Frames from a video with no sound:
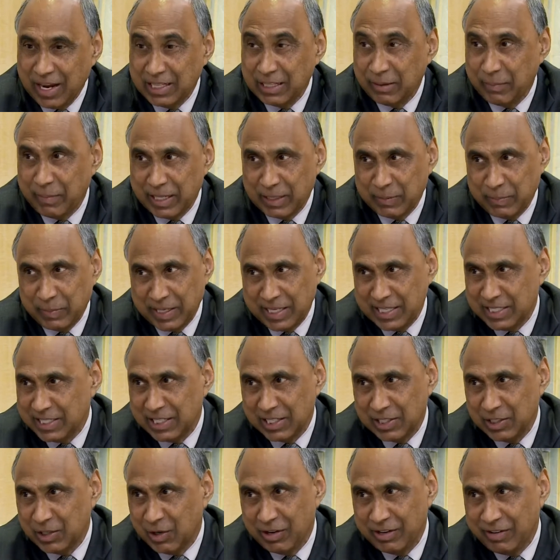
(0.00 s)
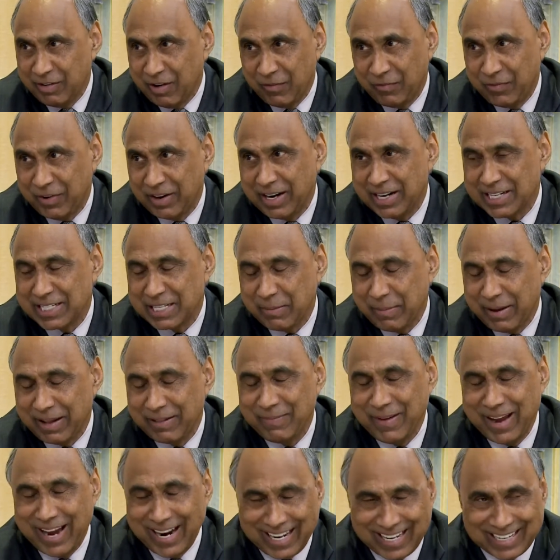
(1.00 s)
and the mathematician never forgets the
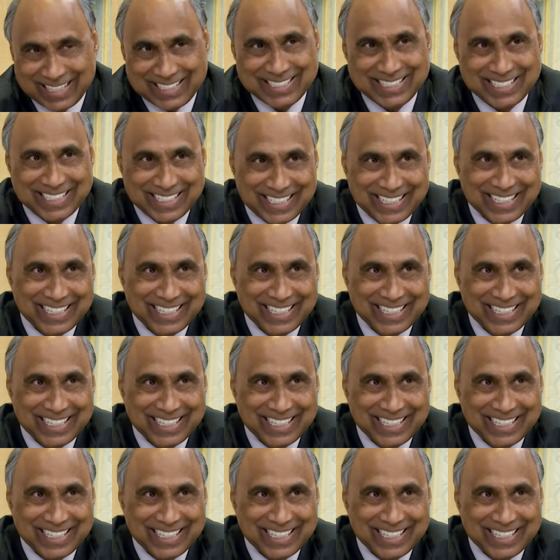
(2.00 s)
mathematics.